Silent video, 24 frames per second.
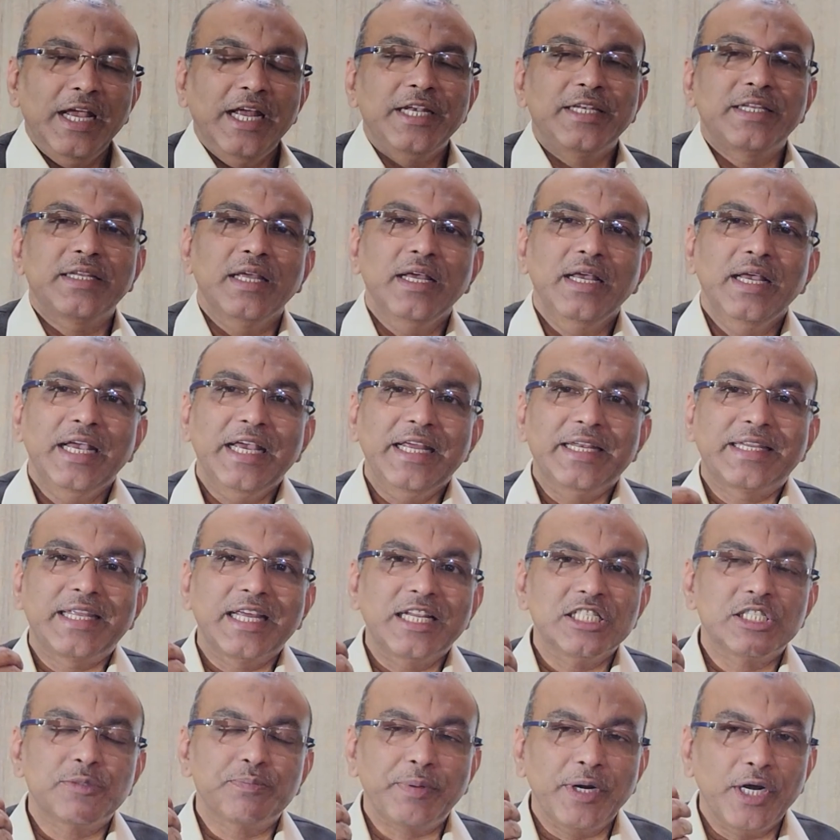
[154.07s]
It
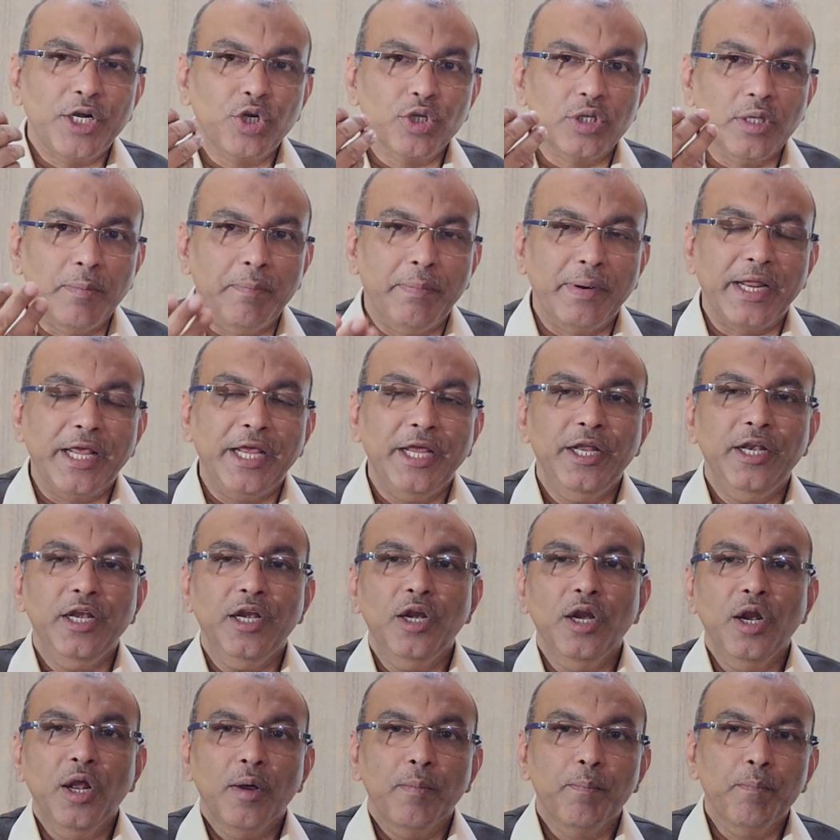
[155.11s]
can spread to the
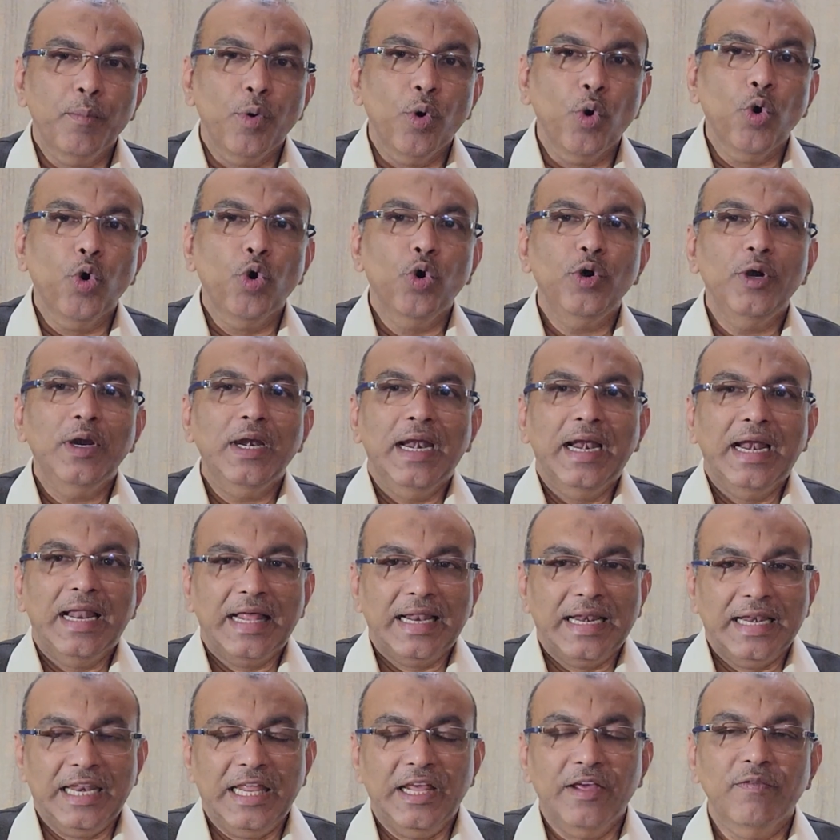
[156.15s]
brain, bone,
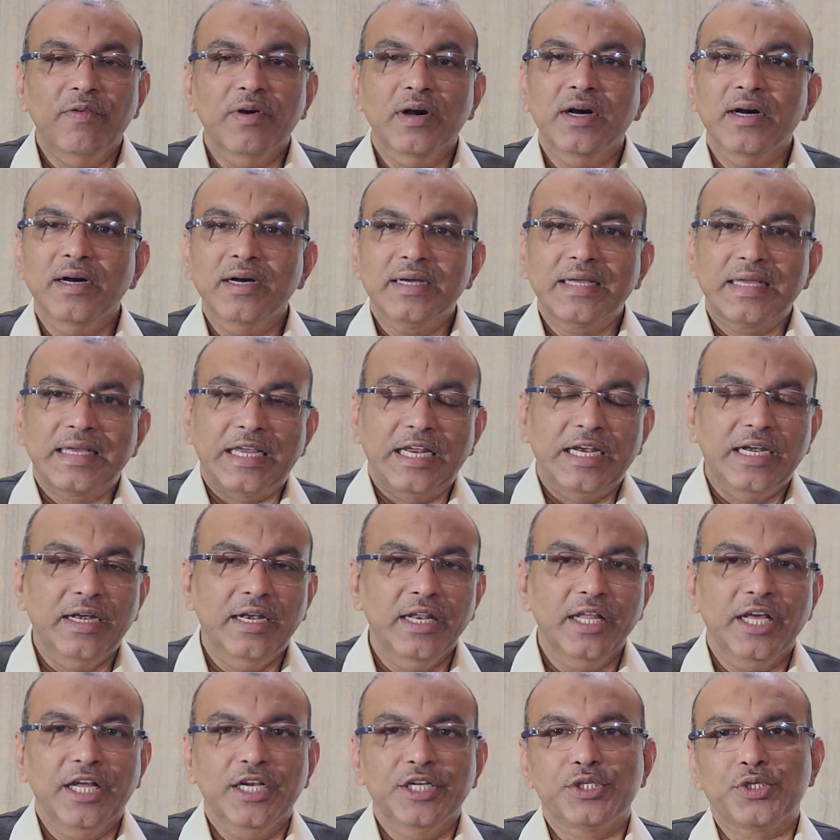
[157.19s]
liver,
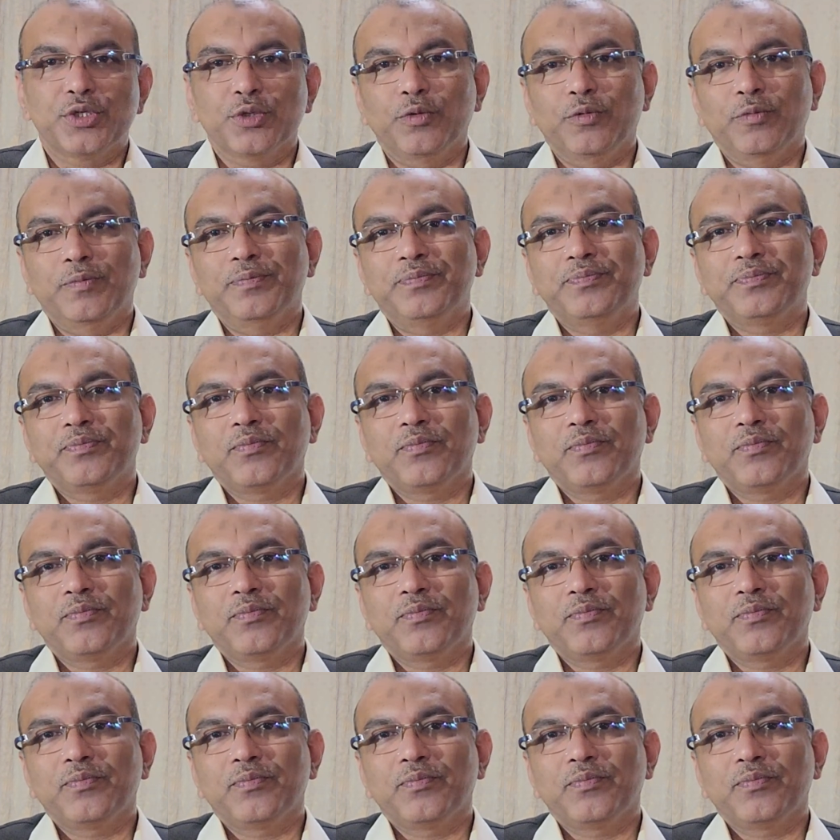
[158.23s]
kidney, and so.